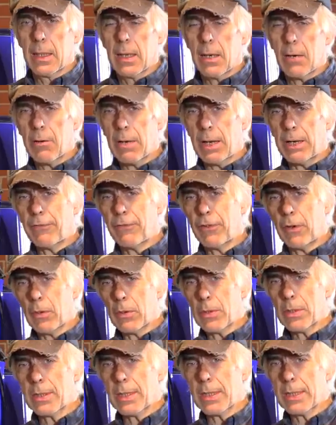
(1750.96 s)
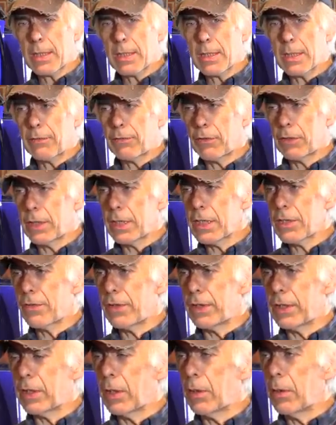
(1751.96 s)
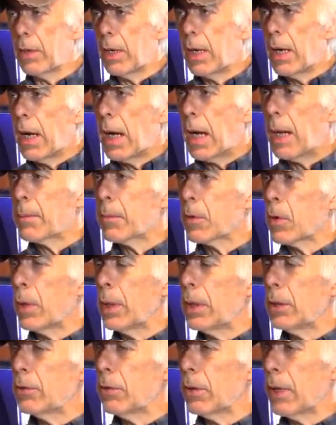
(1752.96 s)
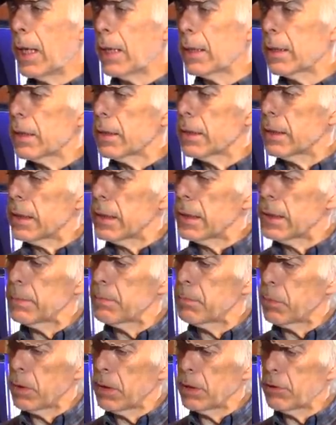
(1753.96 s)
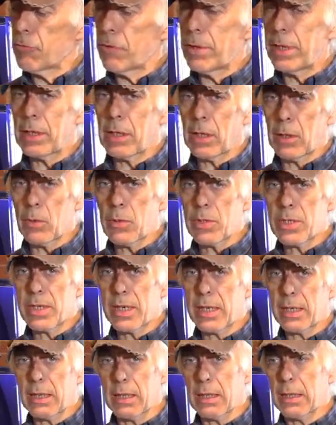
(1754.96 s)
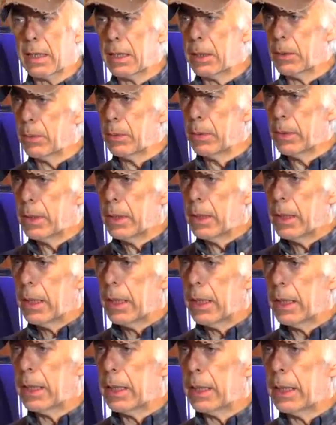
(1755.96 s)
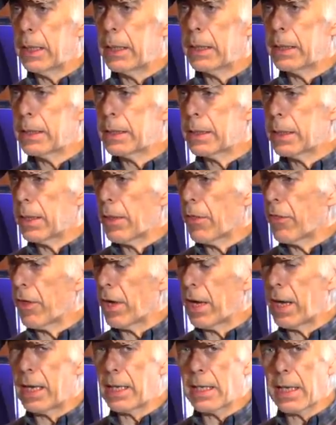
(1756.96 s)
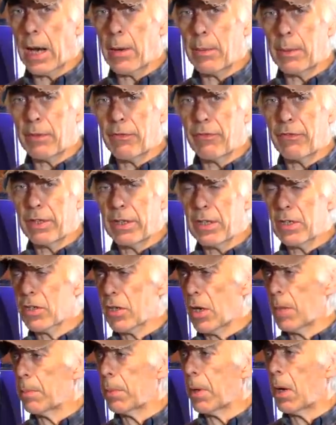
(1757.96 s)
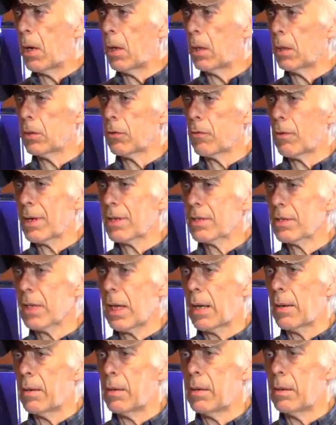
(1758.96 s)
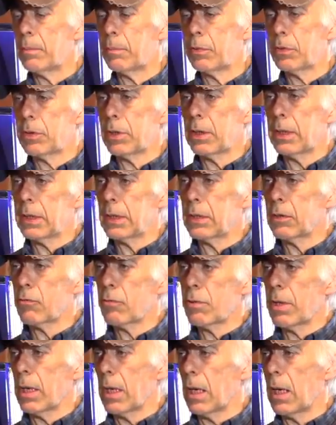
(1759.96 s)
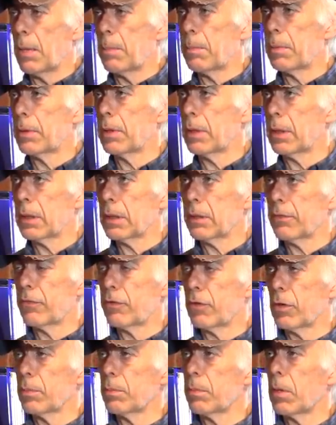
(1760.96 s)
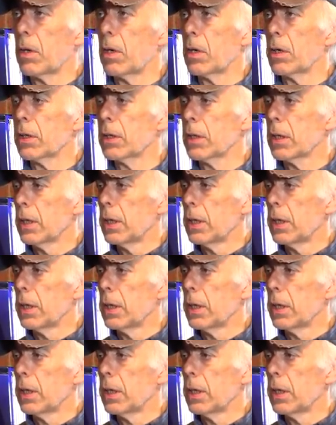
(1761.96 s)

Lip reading: All right, folks, this is it for this video. I'm going to let the polyurethane glue settle now, and then I will finish up all the rest. I'll put the little grill up at the little front part,